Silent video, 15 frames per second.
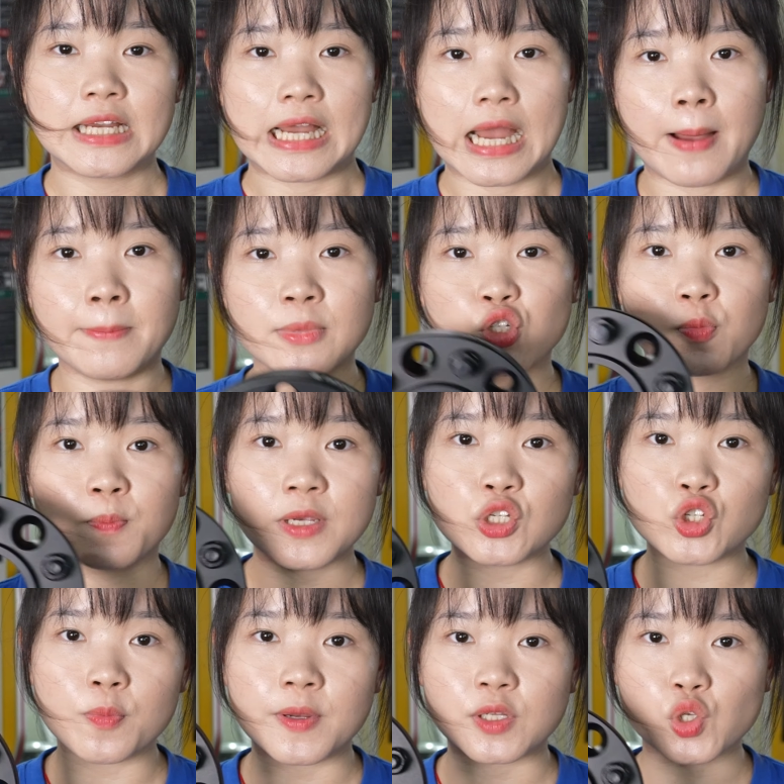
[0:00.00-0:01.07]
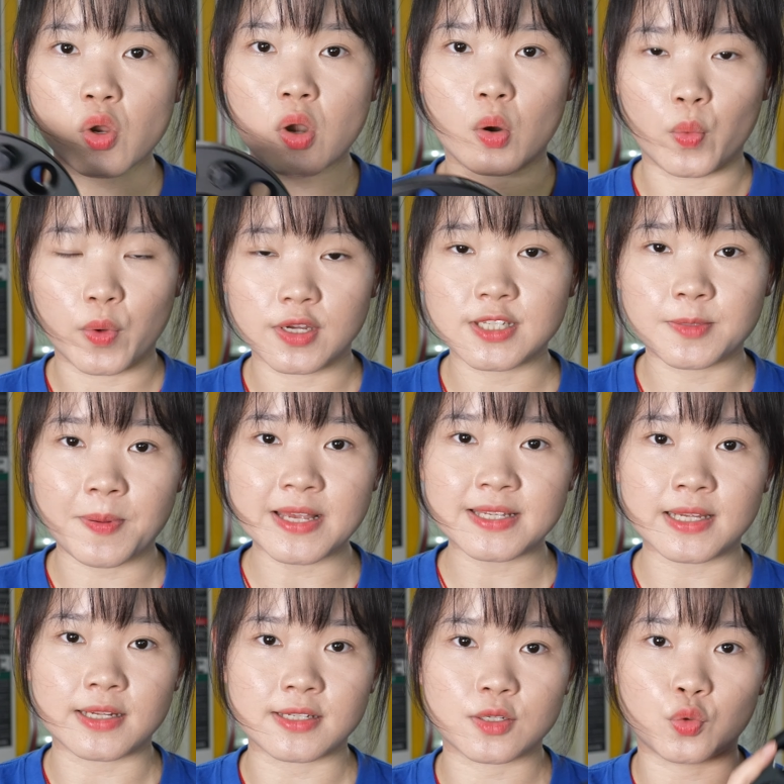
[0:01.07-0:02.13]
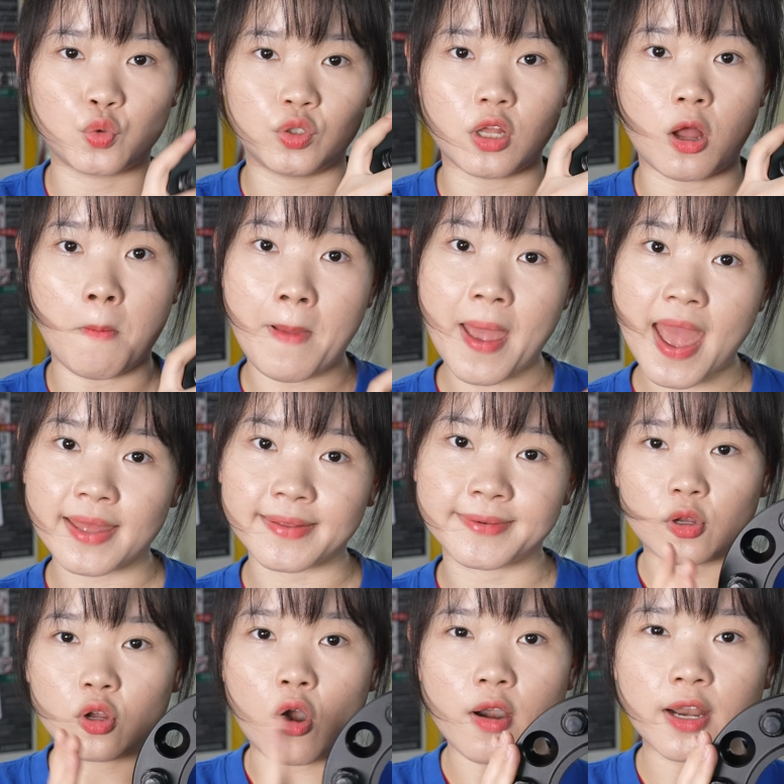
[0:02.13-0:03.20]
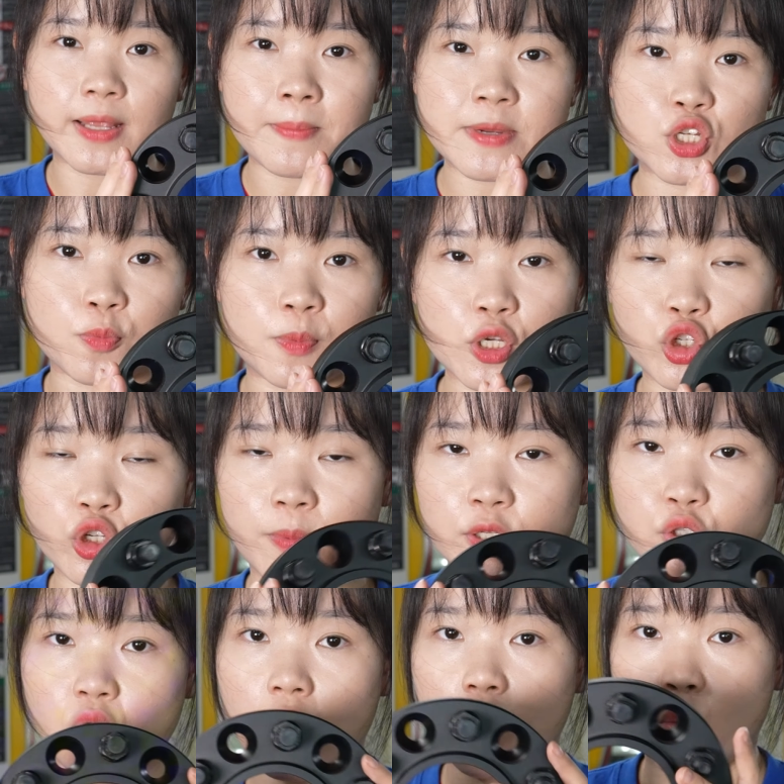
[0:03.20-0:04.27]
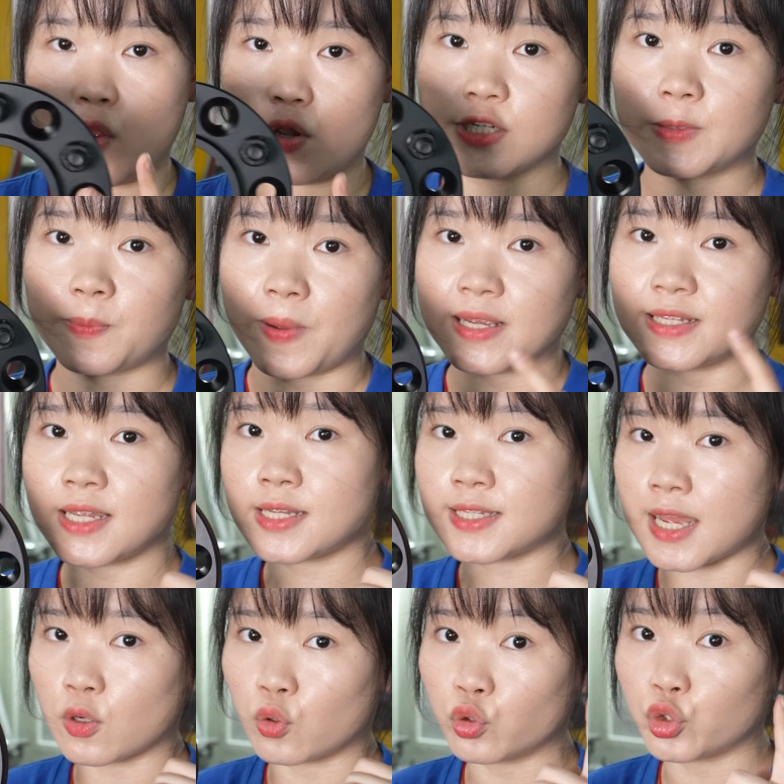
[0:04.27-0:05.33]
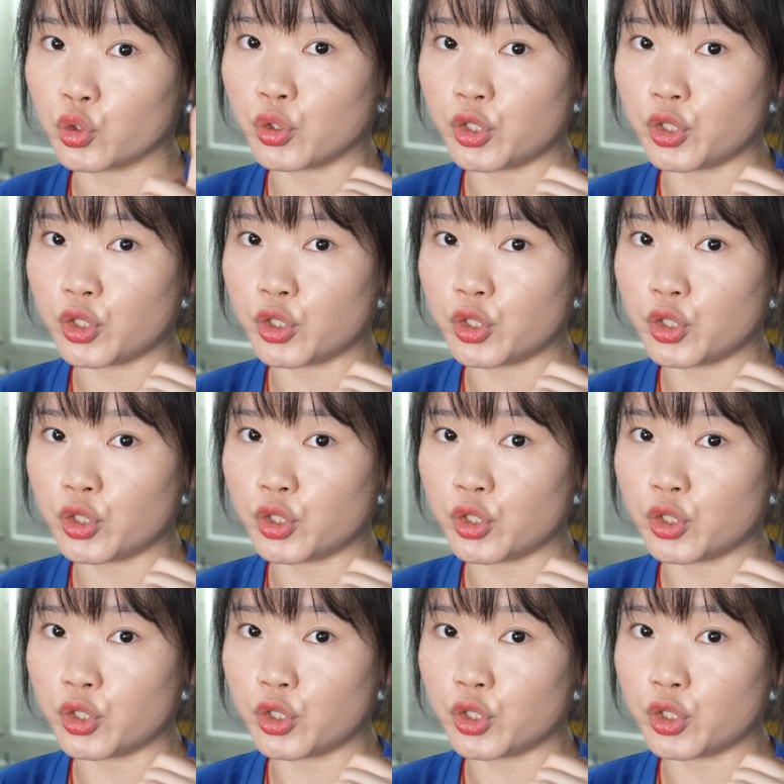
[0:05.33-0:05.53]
Are Mitsubishi Pajero wheel spacers good or bad? Quality Mitsubishi Pajero wheel spacers are good to